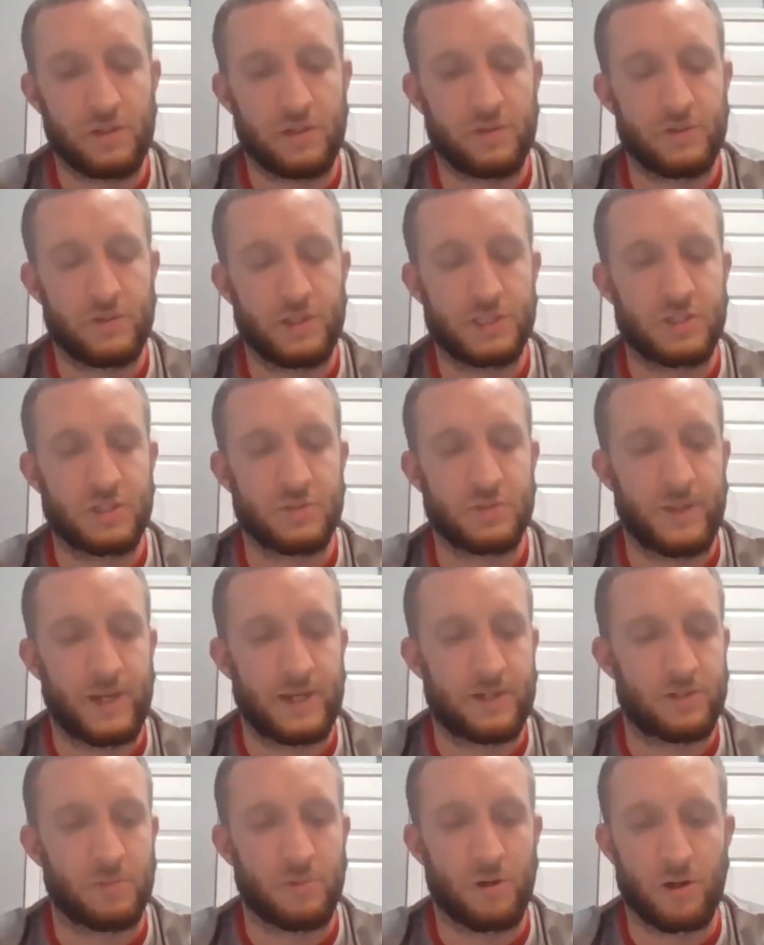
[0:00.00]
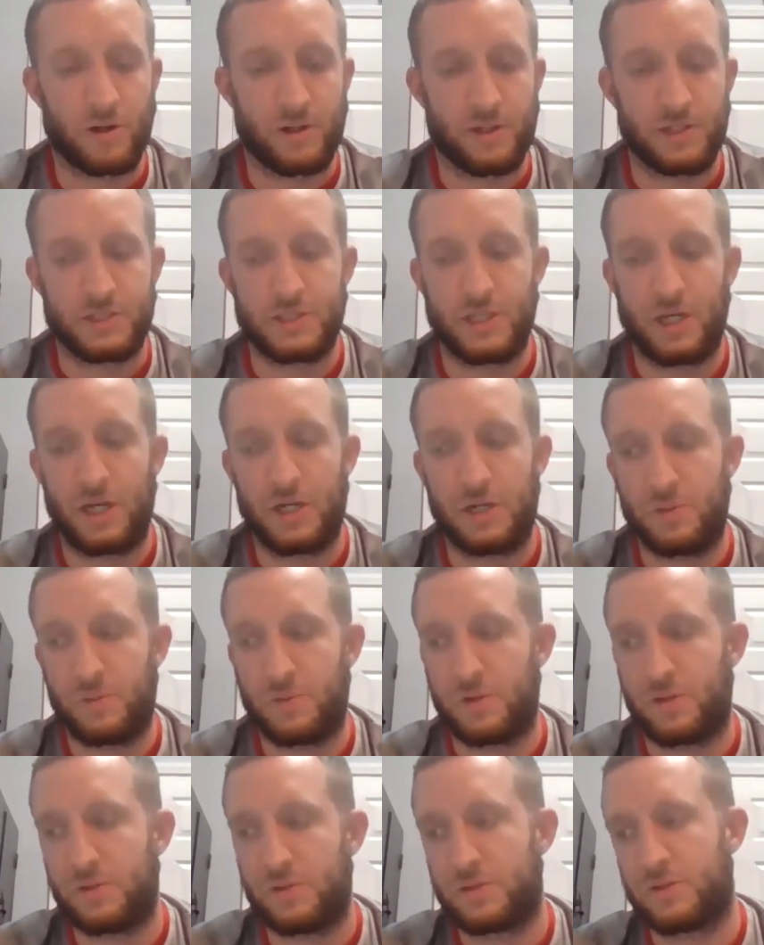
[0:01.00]
And this comes back to the marketing side. You
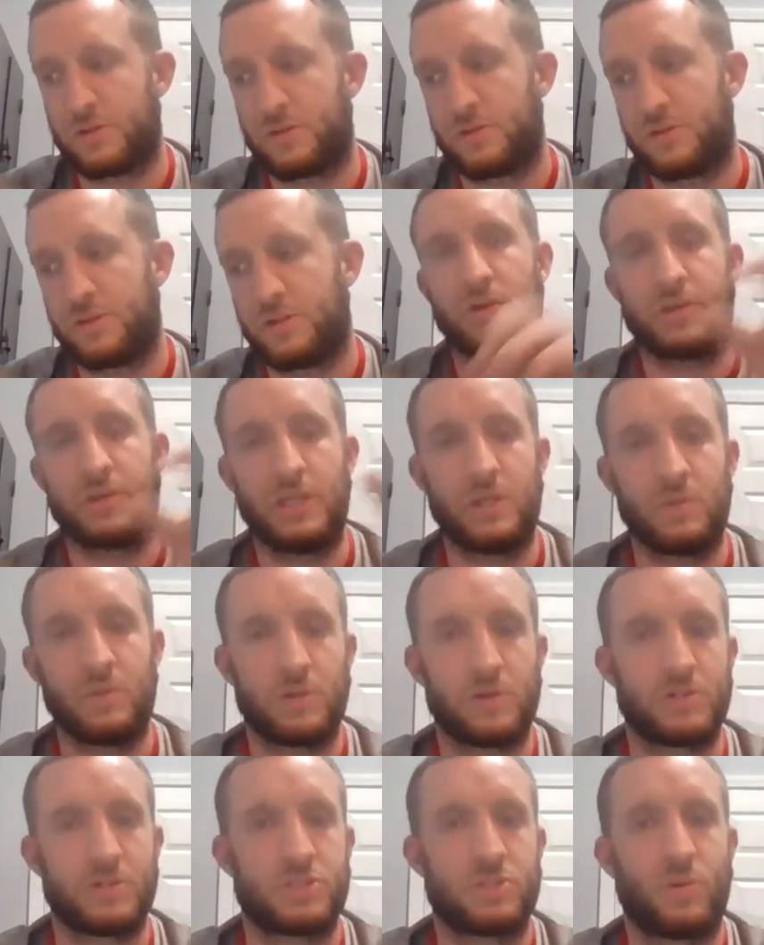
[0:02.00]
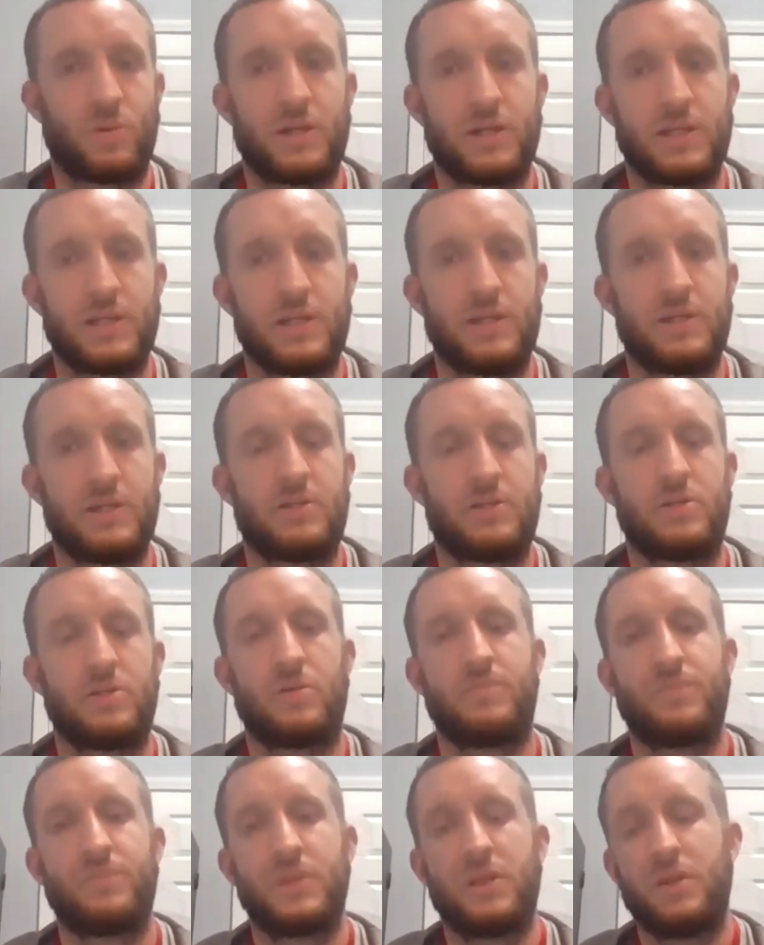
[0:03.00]
want to learn what keywords do I need.
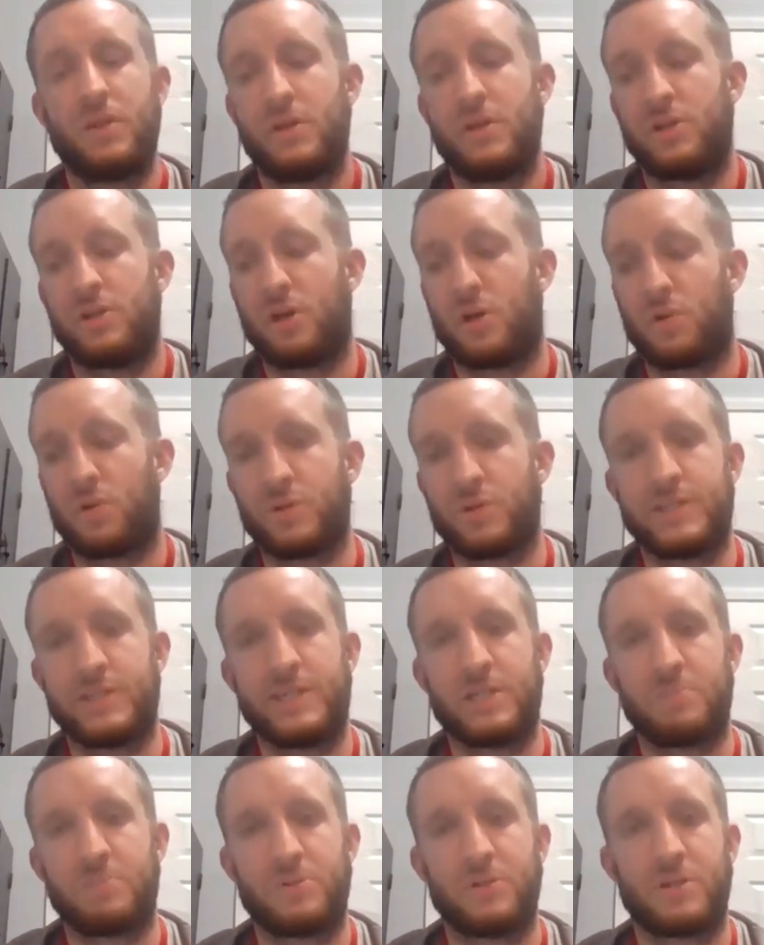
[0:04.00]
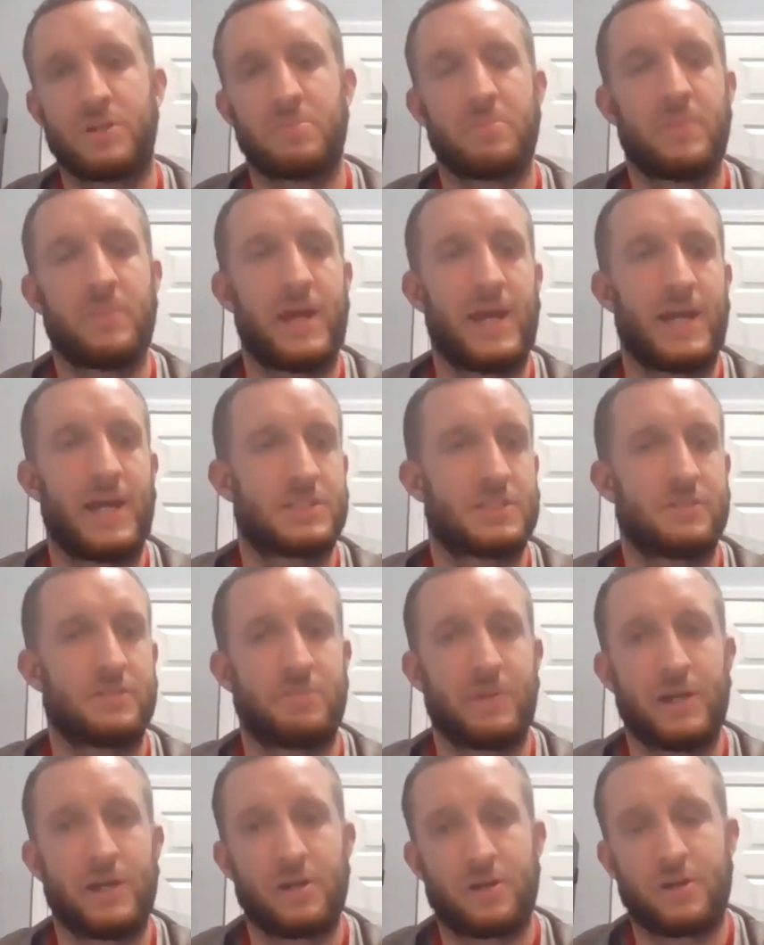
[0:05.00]
You don't really need to put a
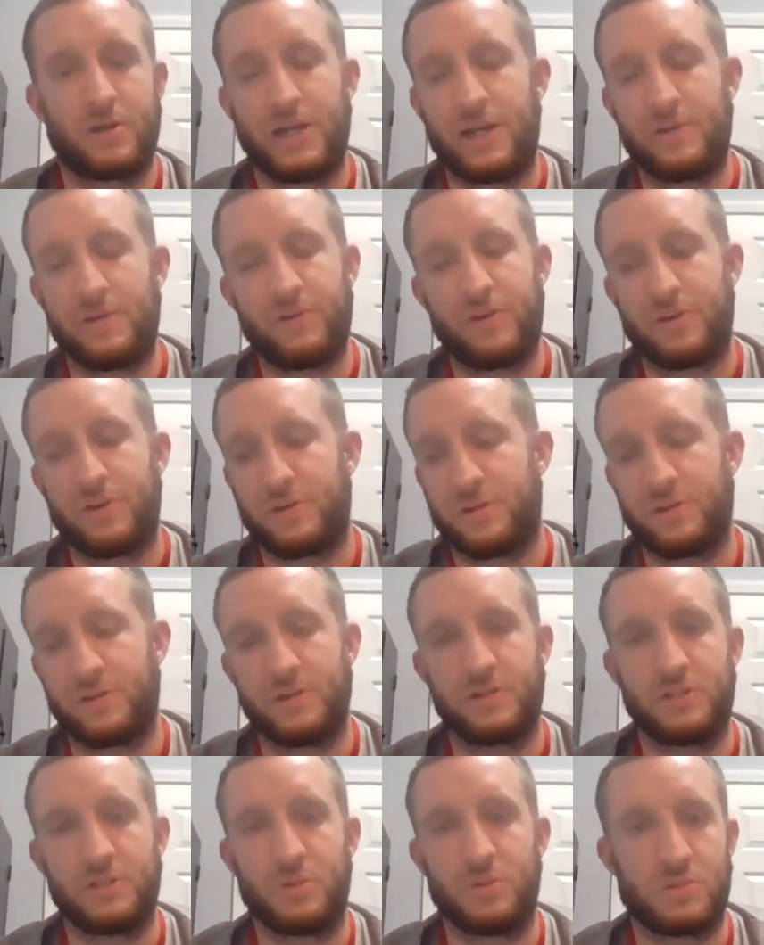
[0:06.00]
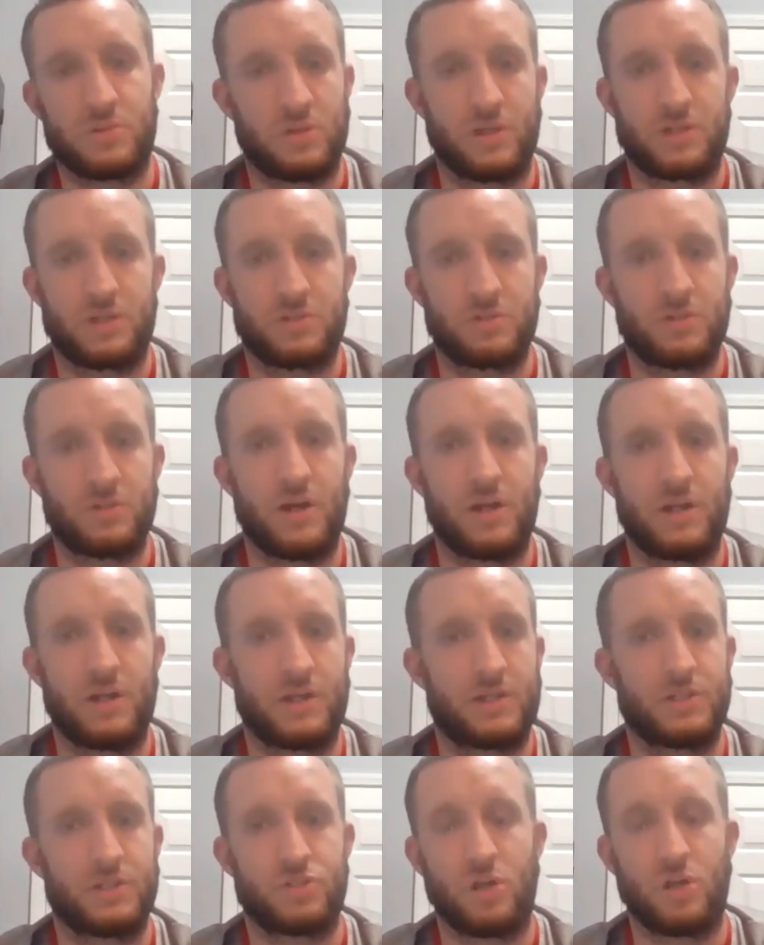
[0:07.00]
massive paragraph on a used
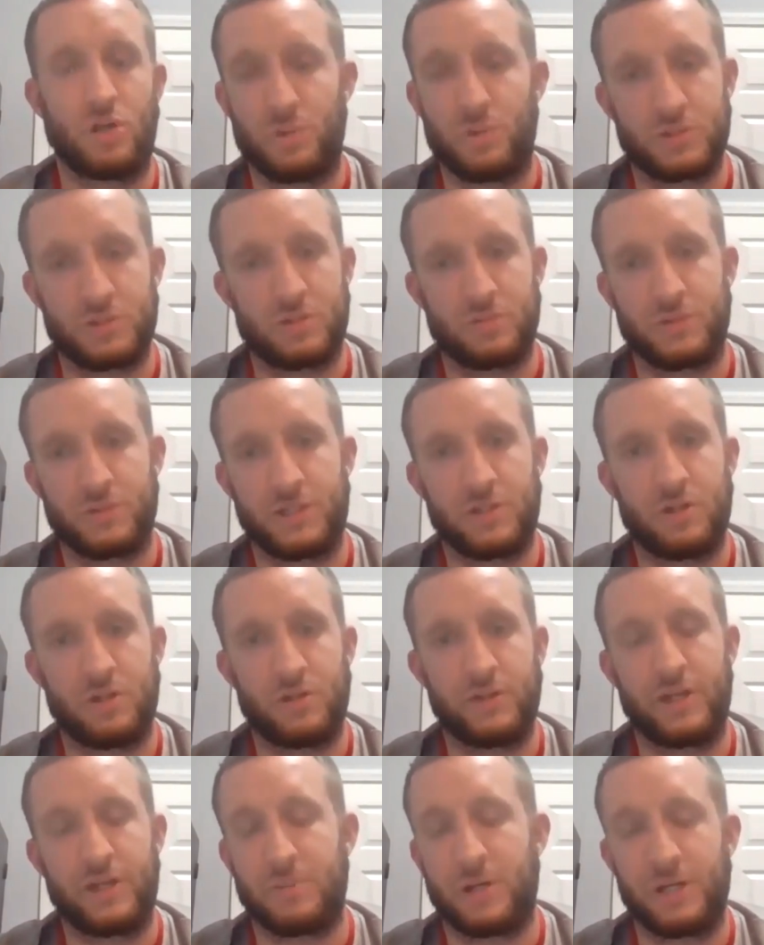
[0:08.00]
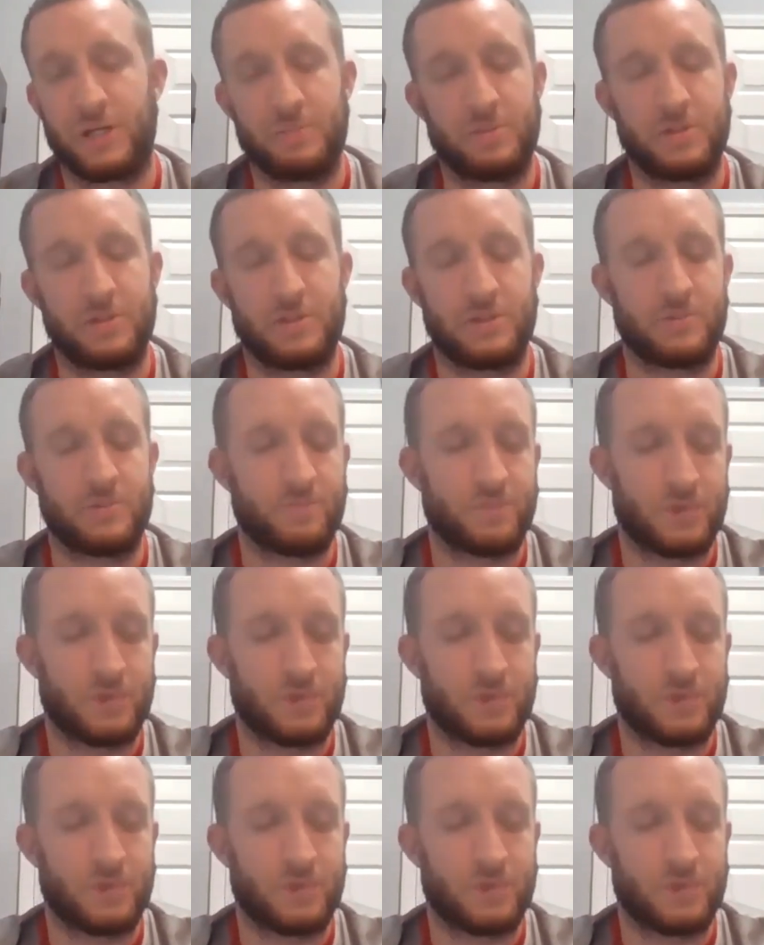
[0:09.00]
electronic because no one's going to read all that, in my opinion.